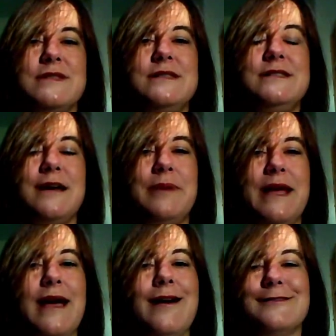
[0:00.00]

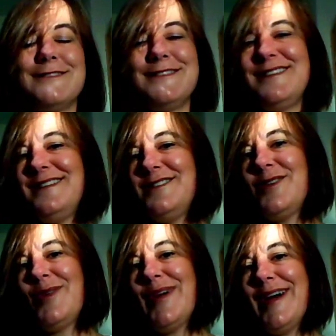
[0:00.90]
stepping out
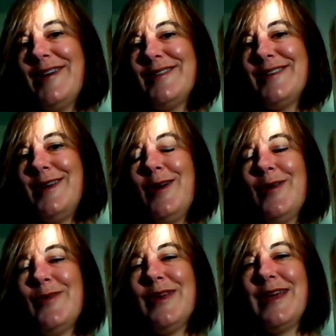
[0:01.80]
into the crowd? You
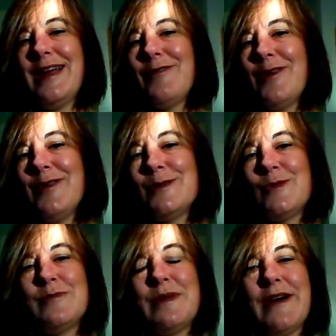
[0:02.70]
know, you could have all
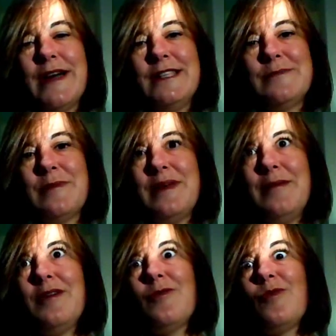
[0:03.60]
these wispy lines, but
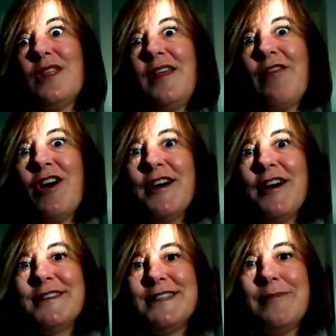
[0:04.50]
maybe a really
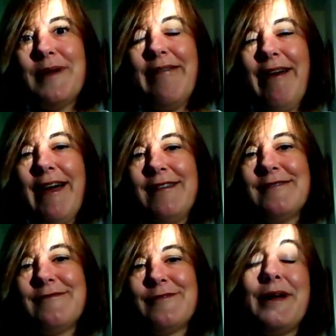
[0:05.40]
long, deep
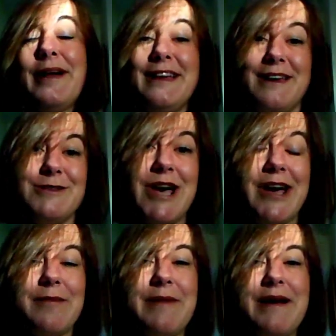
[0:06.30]
headline. We're probably going to
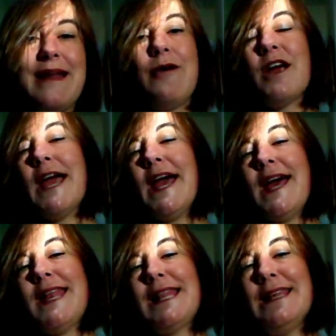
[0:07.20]
talk about how our
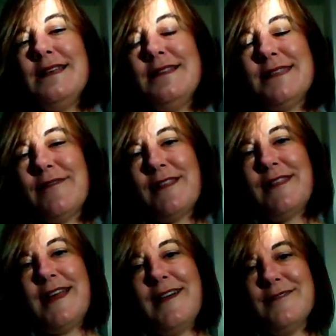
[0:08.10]
head leads
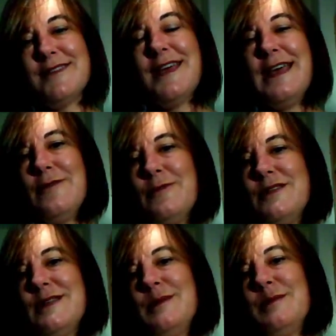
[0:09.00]
everything else.
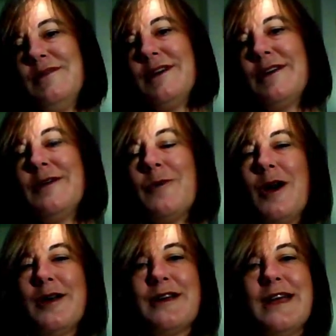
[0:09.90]
We seem to be very
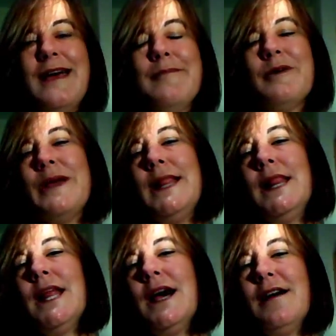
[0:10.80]
watery, but we
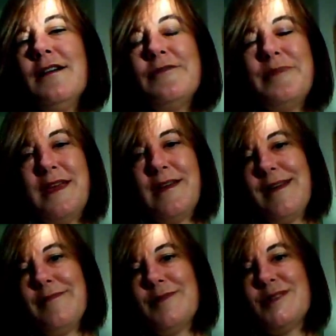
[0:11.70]
love
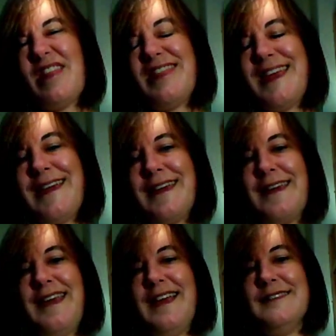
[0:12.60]
being able to think
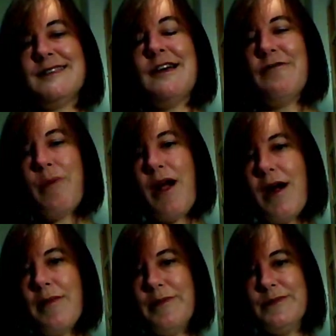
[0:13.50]
and solve
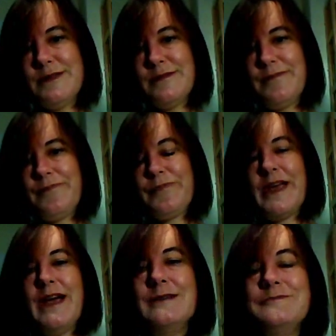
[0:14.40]
problems.
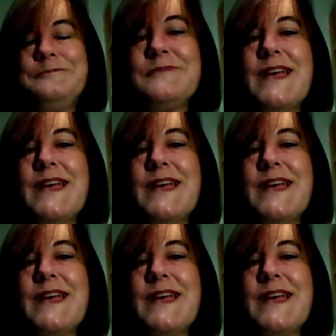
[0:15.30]
Okay,